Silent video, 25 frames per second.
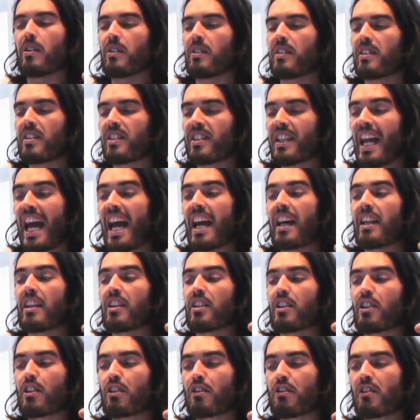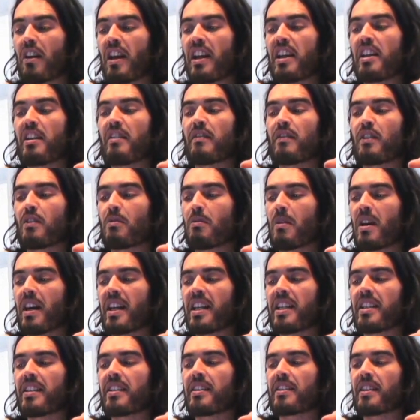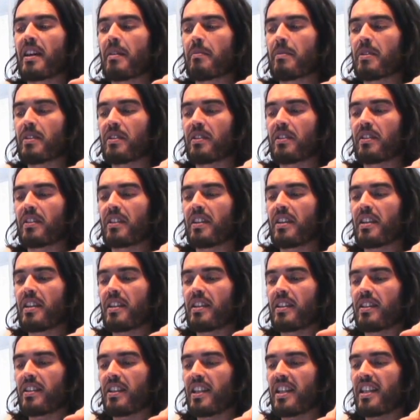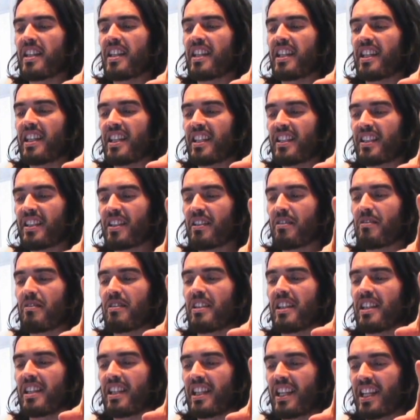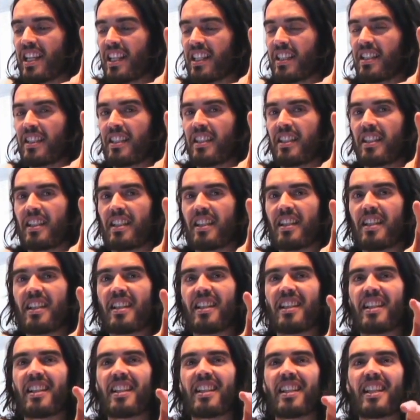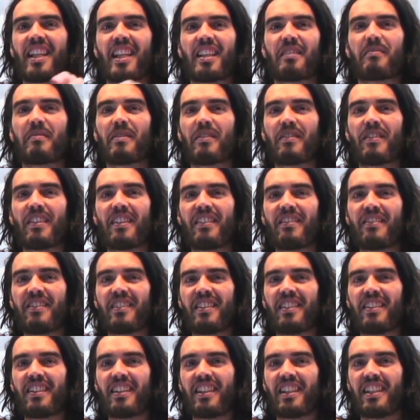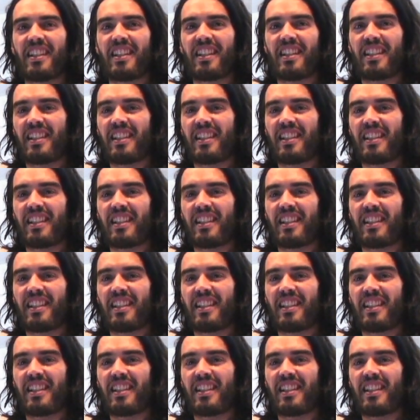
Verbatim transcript: who'd sat and craved away summers seeking its gilded kiss. That's my favourite line.